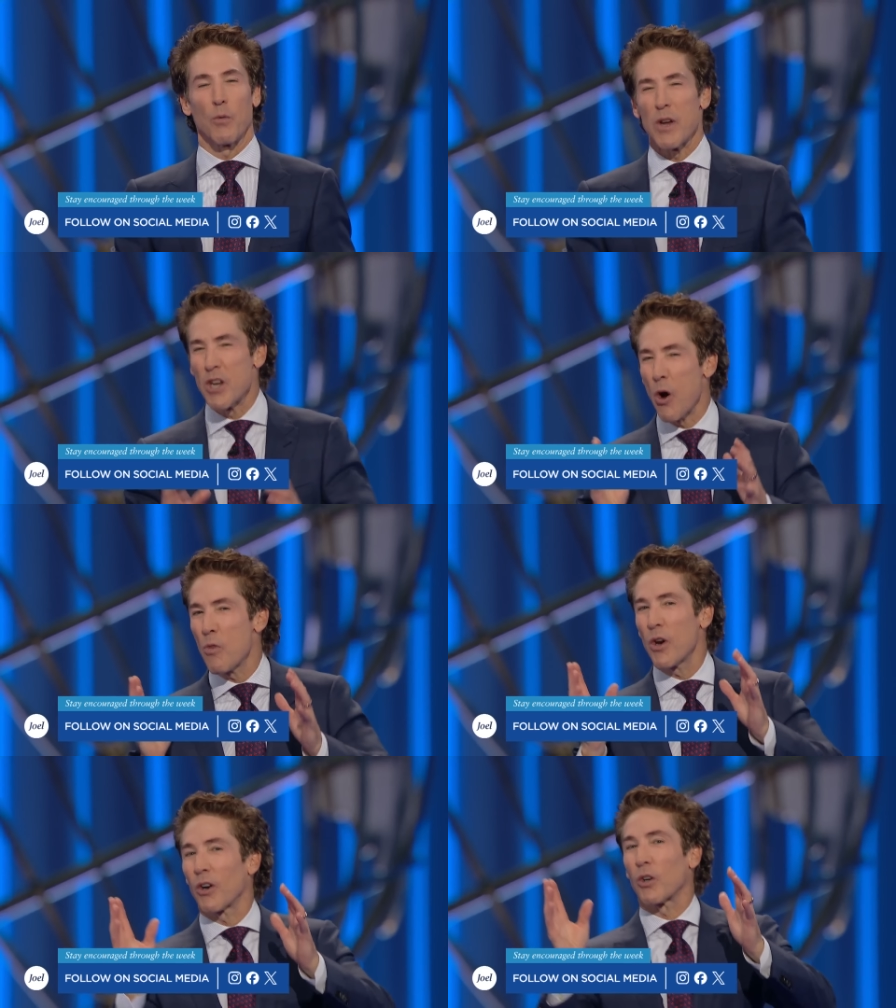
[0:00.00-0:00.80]
We
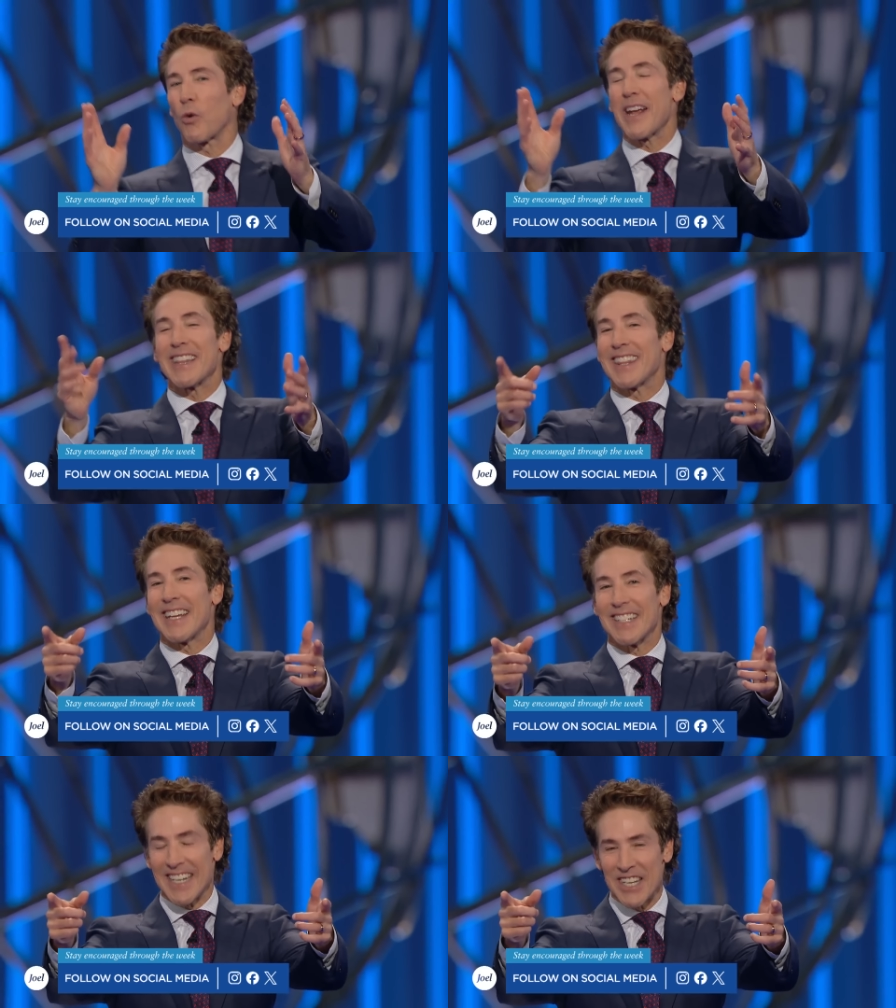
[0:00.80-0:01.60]
know there are great
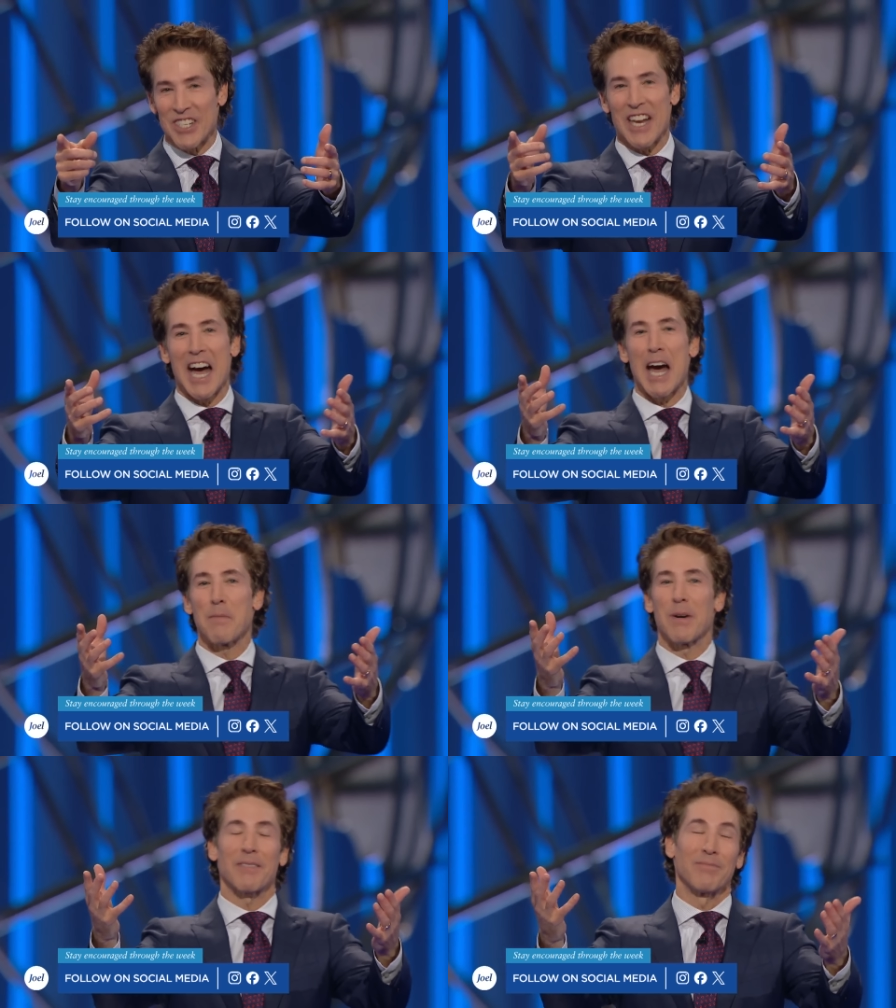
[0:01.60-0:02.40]
things
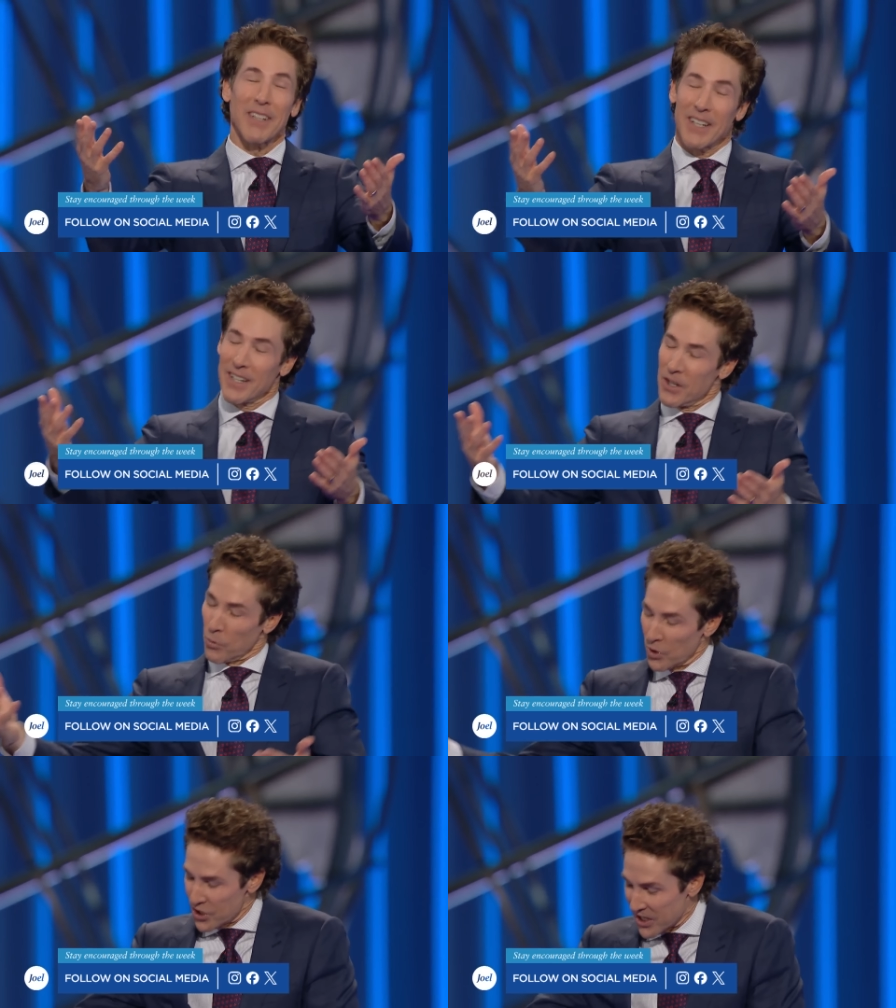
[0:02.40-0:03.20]
inside, but
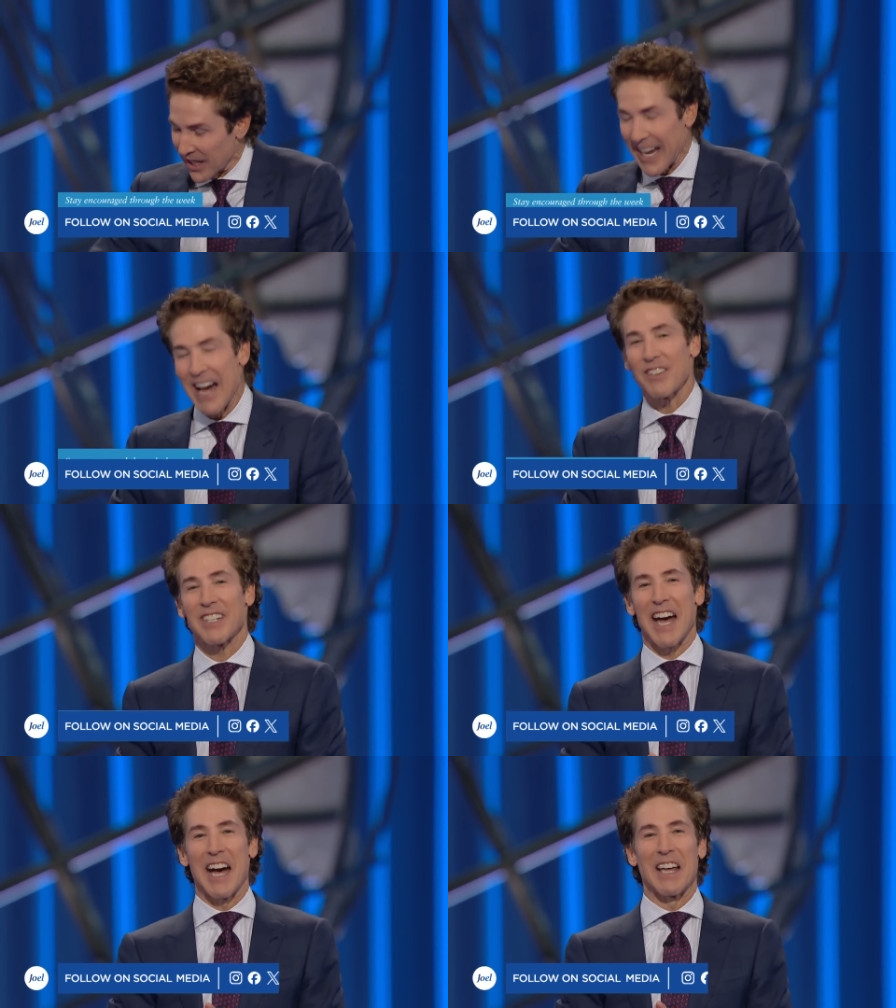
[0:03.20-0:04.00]
we're stuck
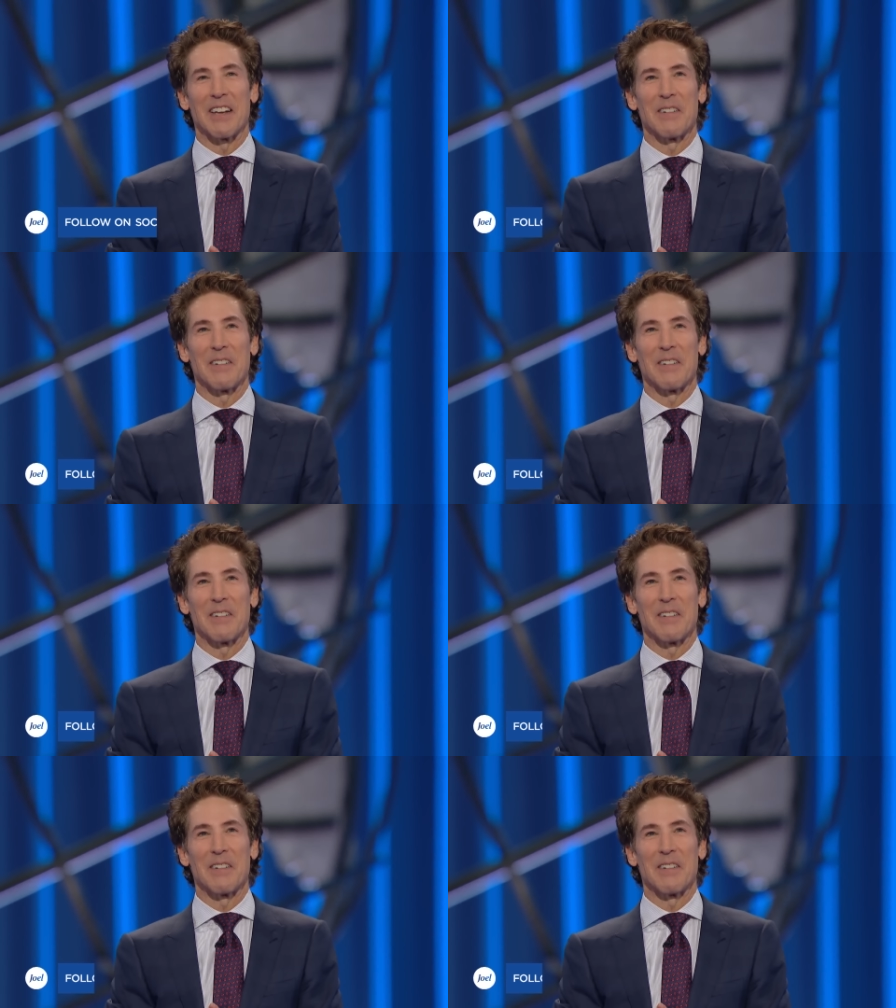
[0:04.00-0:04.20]
outside.